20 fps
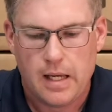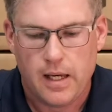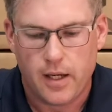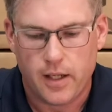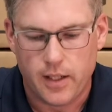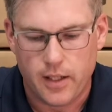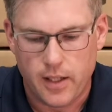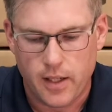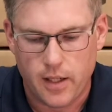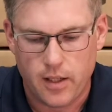
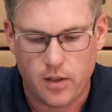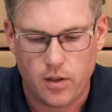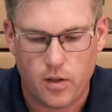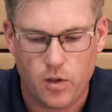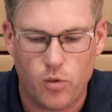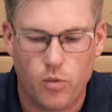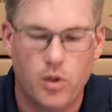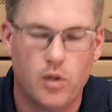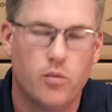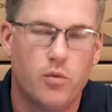Again,
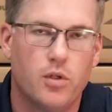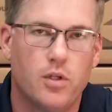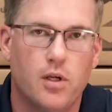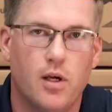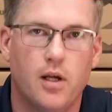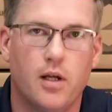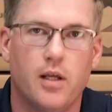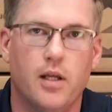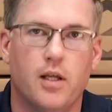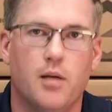when we're
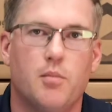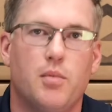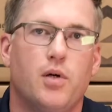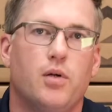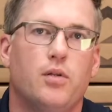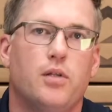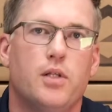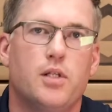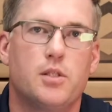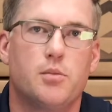talking
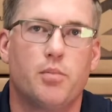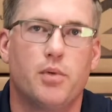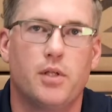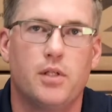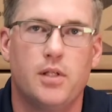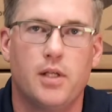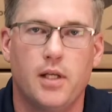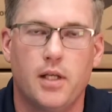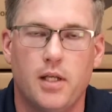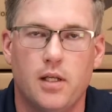about this
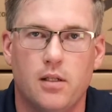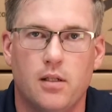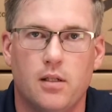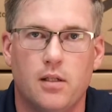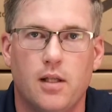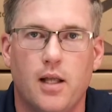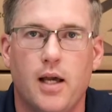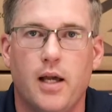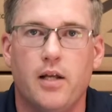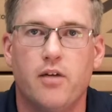particular
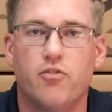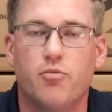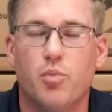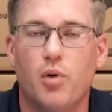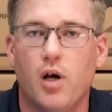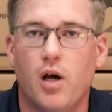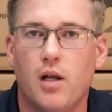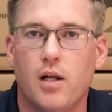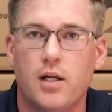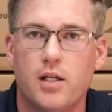line of
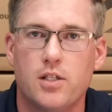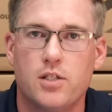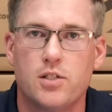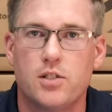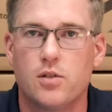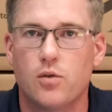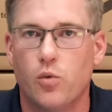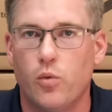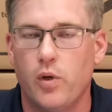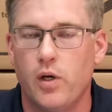
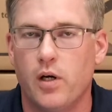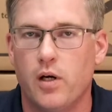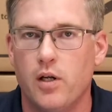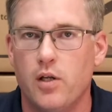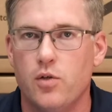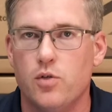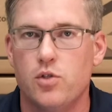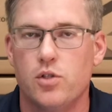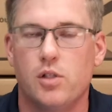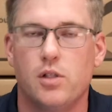products, we are
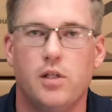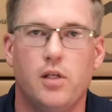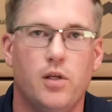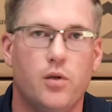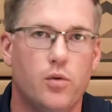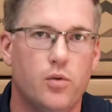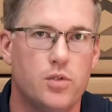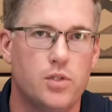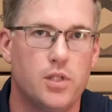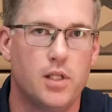usually
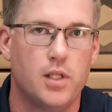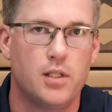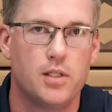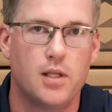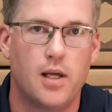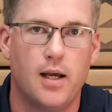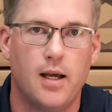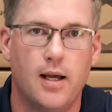using